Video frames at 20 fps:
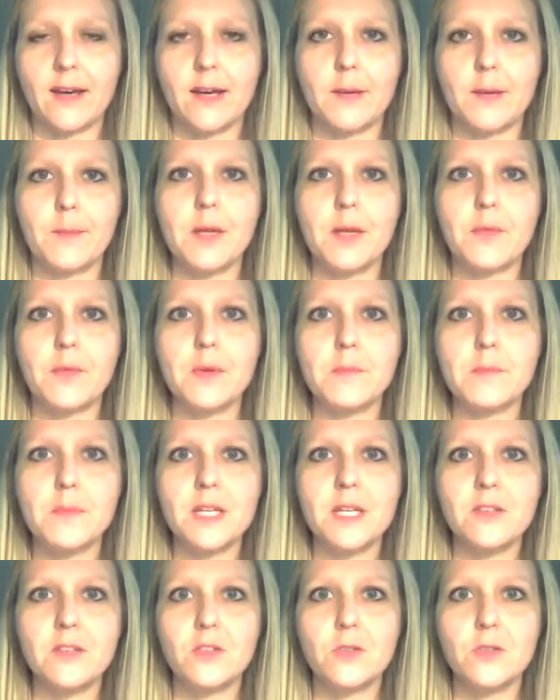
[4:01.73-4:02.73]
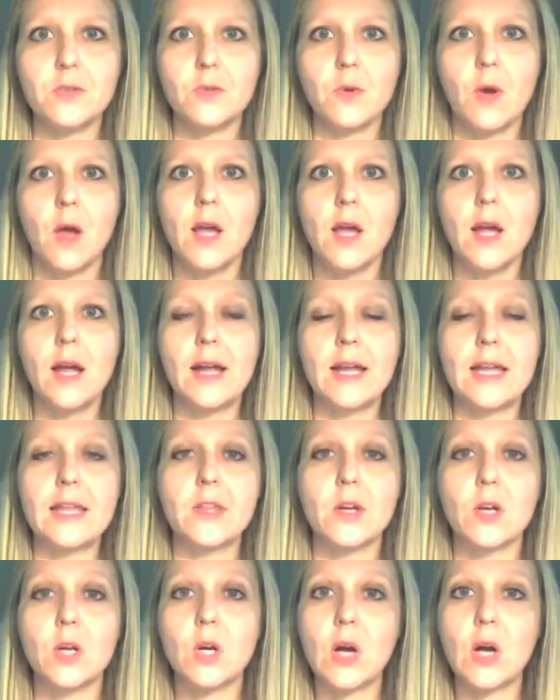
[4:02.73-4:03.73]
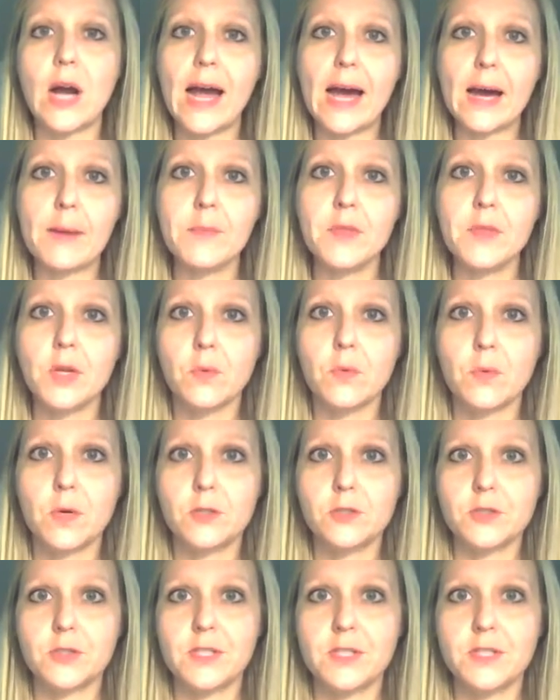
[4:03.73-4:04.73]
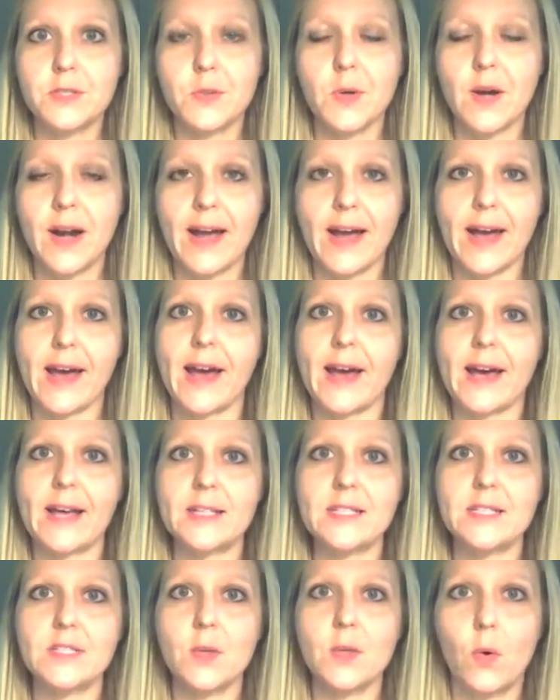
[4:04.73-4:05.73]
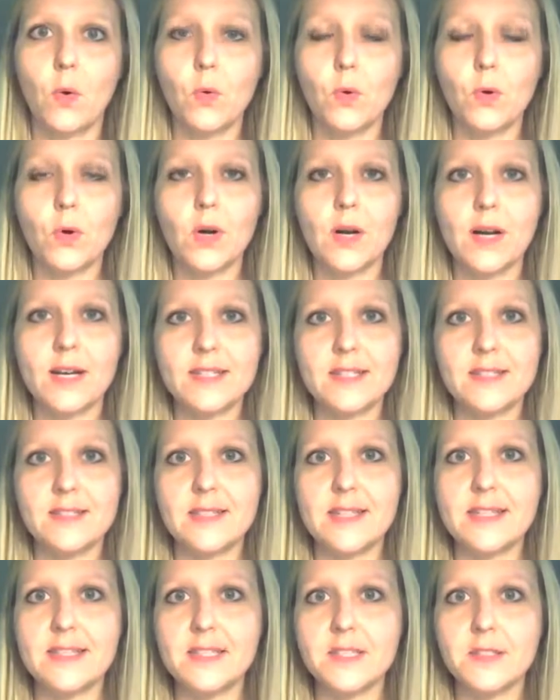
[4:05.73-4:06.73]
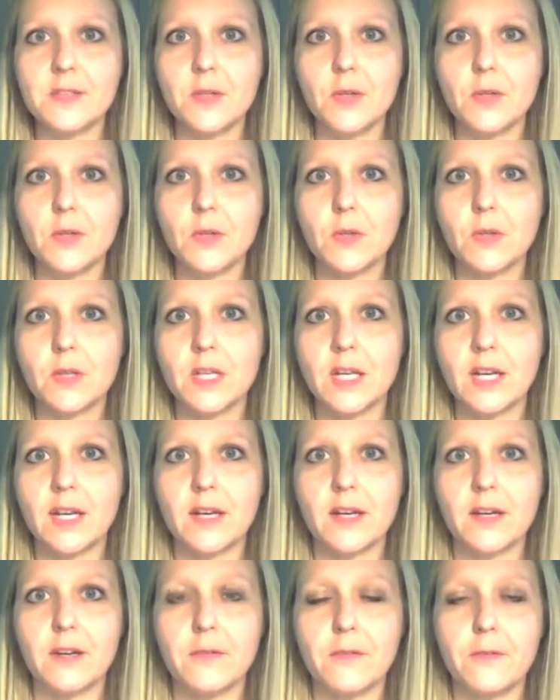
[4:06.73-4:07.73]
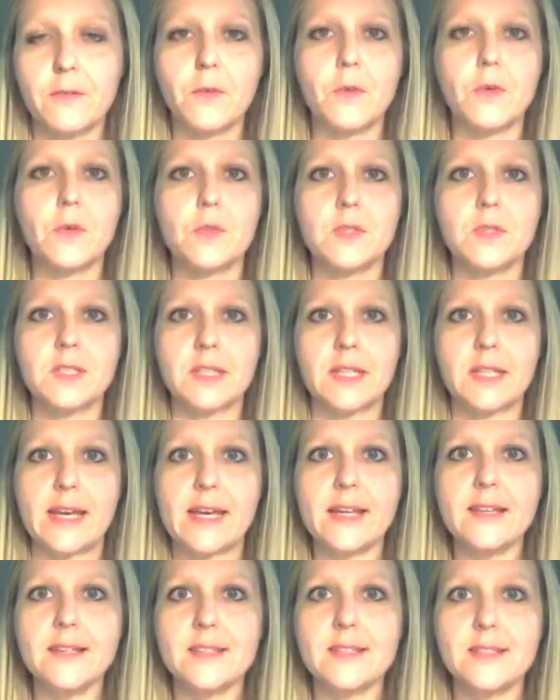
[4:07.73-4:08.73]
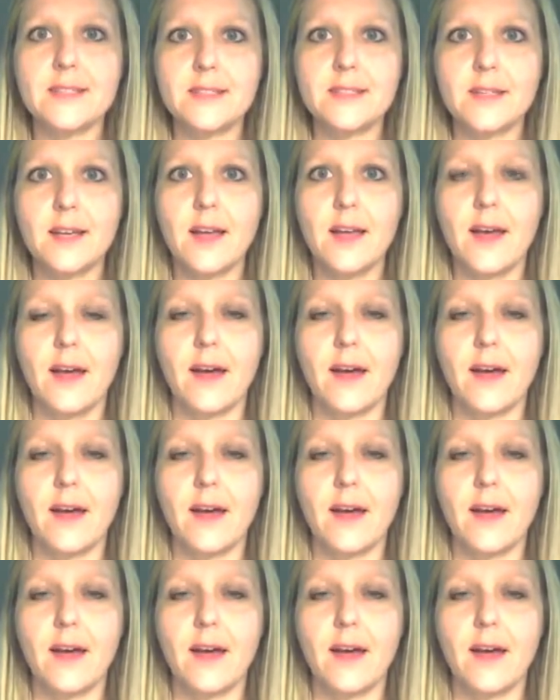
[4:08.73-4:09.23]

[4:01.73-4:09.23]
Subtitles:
It would be to either grab the grocery store ads or a seasonal foods list.